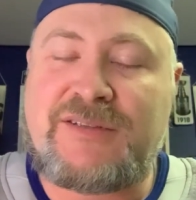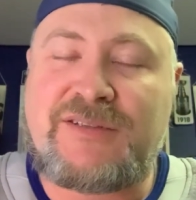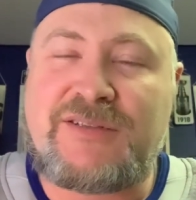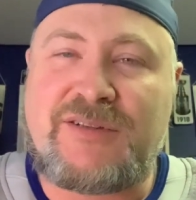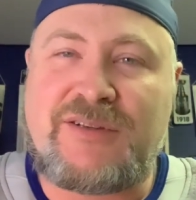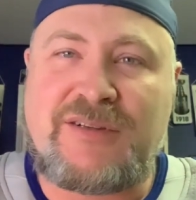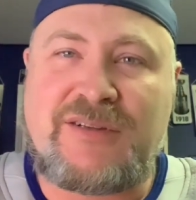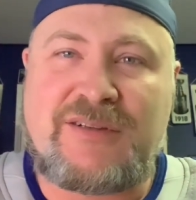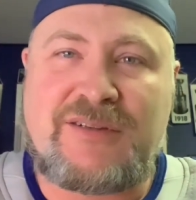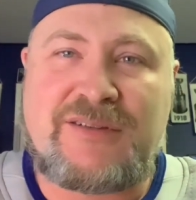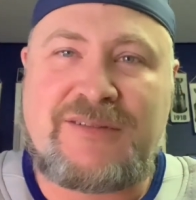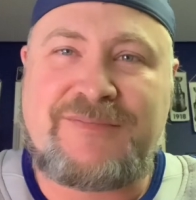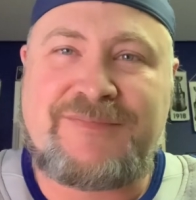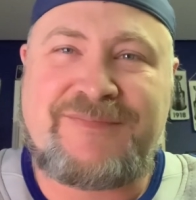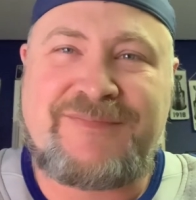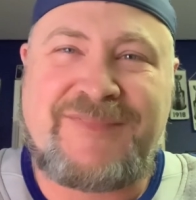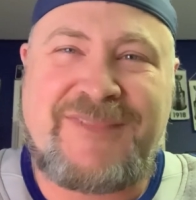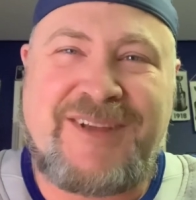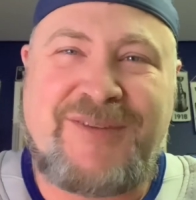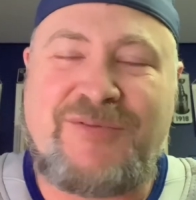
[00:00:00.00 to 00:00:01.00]

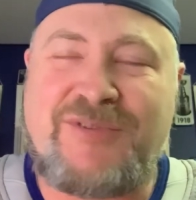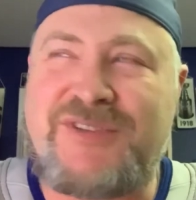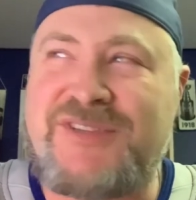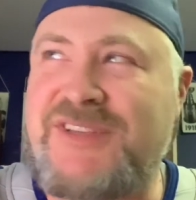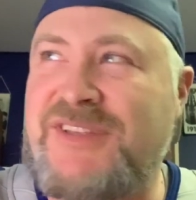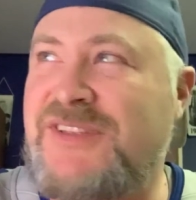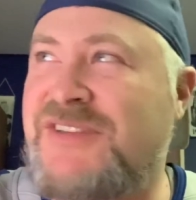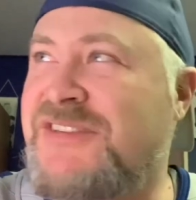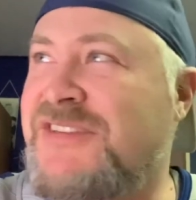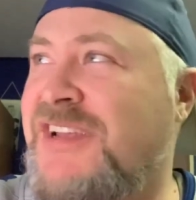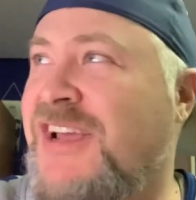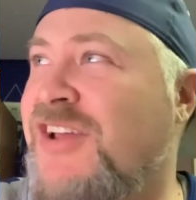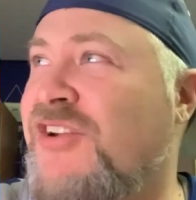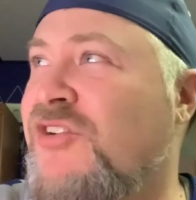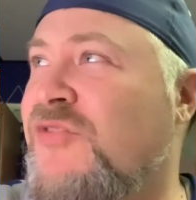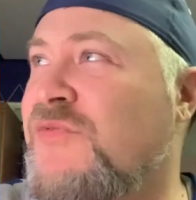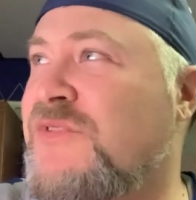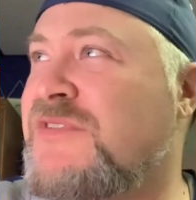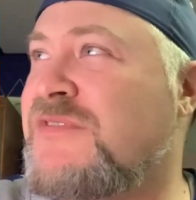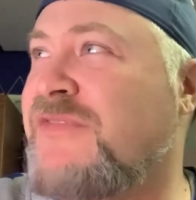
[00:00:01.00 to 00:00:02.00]
I wouldn't say the
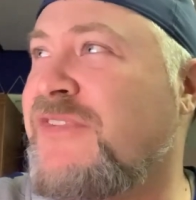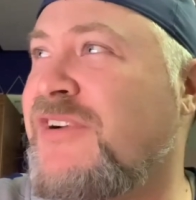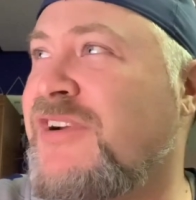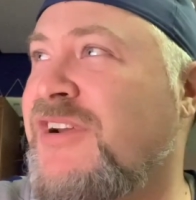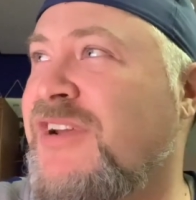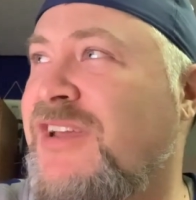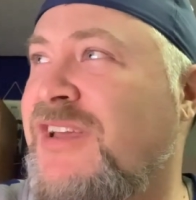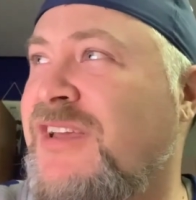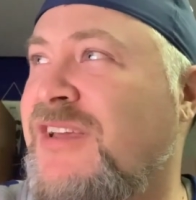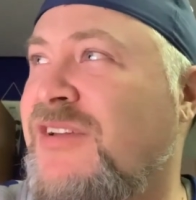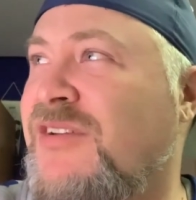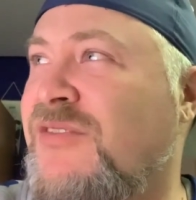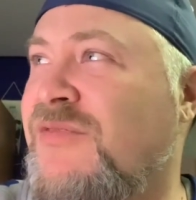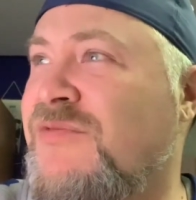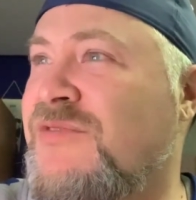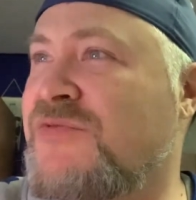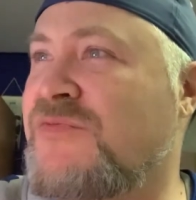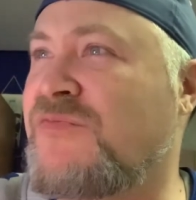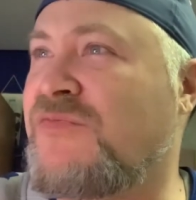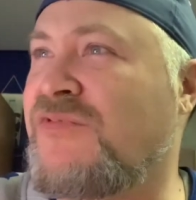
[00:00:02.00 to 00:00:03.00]
standard was
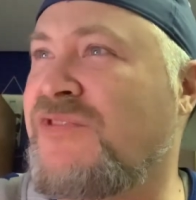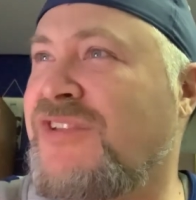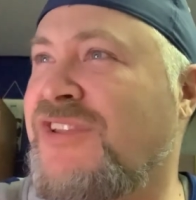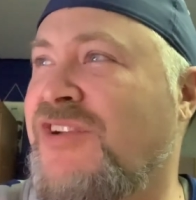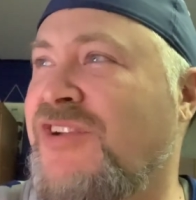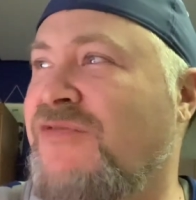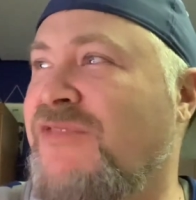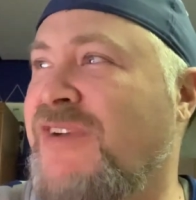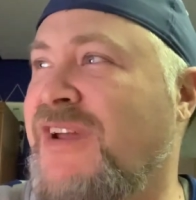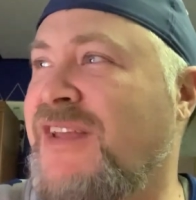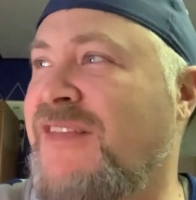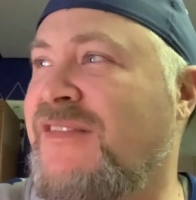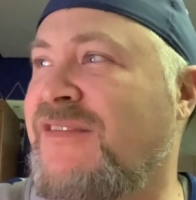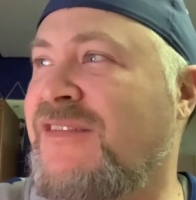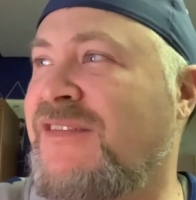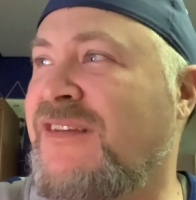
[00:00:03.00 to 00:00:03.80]
really great.